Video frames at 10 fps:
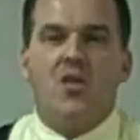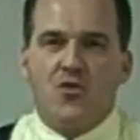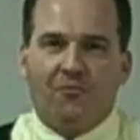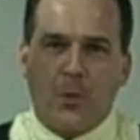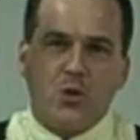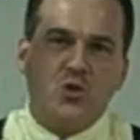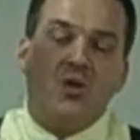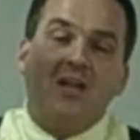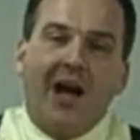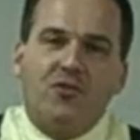the person
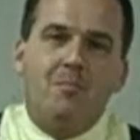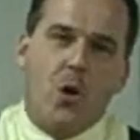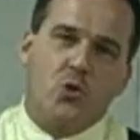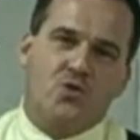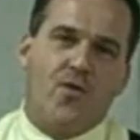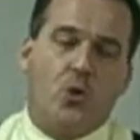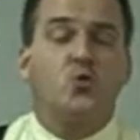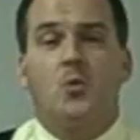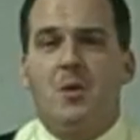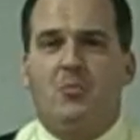that got the most votes
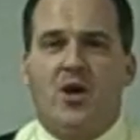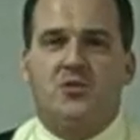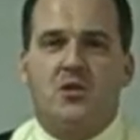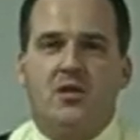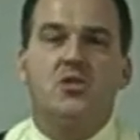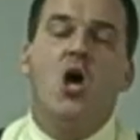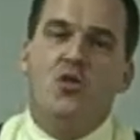would be president.